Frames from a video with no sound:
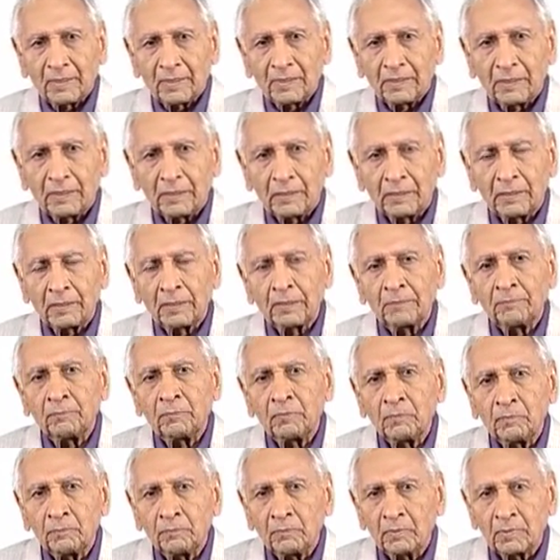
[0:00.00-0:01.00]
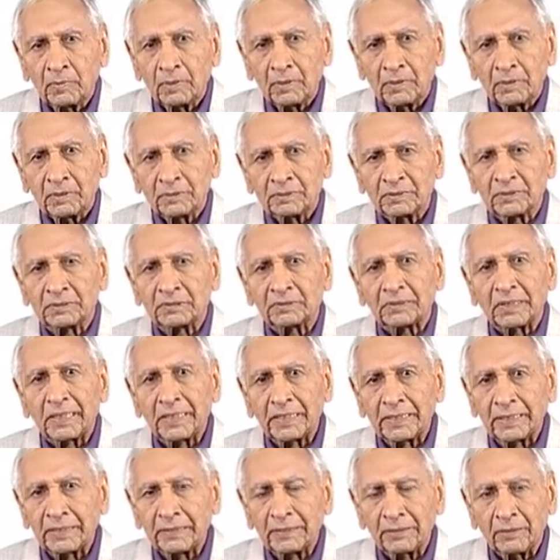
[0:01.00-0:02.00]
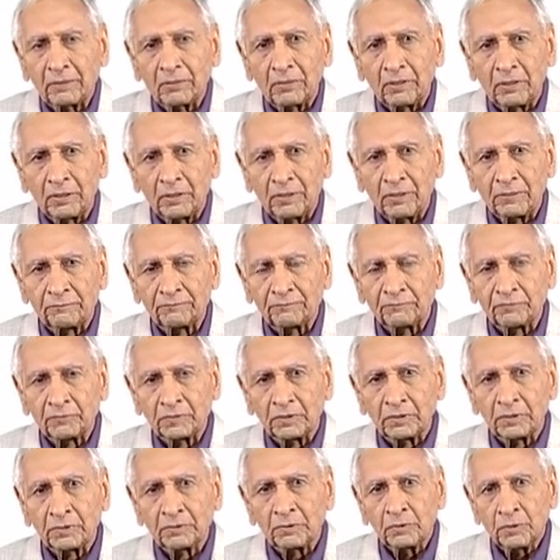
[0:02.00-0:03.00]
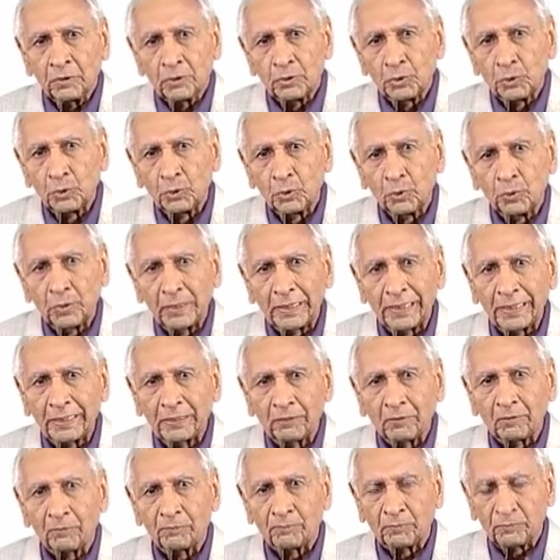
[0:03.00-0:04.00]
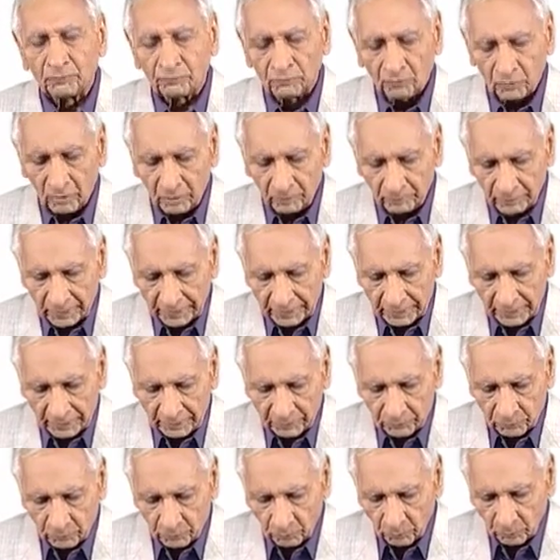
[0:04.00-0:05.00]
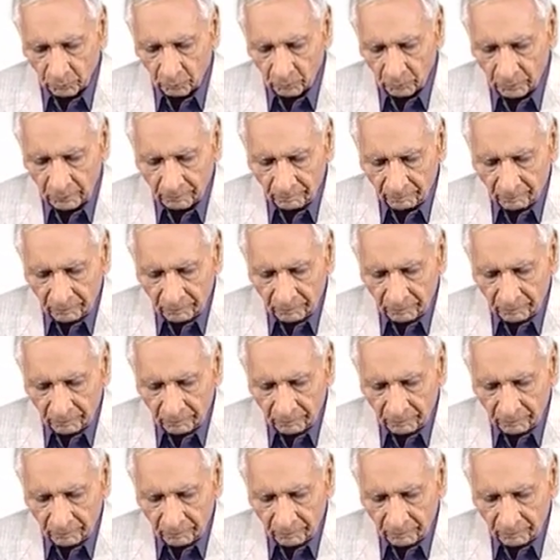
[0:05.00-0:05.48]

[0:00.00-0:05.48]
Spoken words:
style of doing or performing that role.